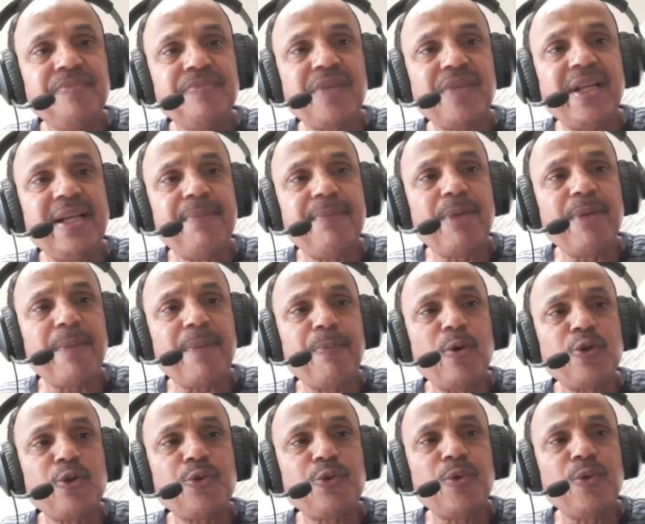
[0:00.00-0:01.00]
The labor
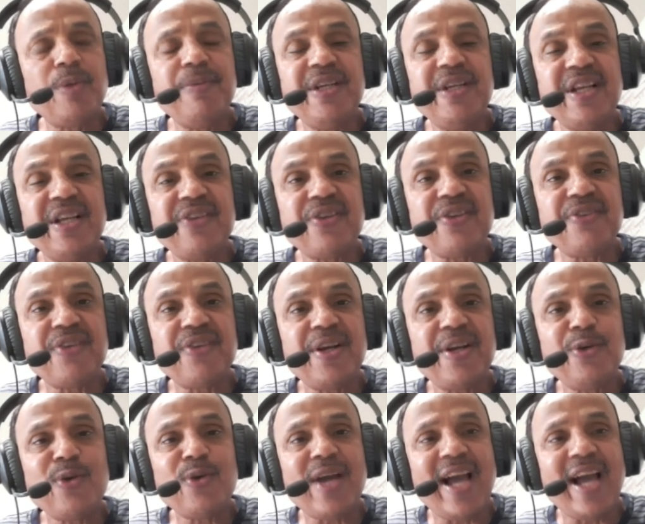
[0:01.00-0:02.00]
force will be
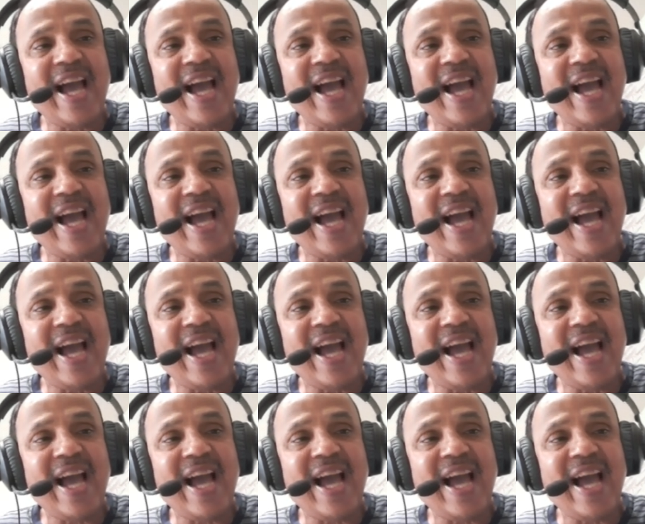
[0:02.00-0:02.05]
necessary to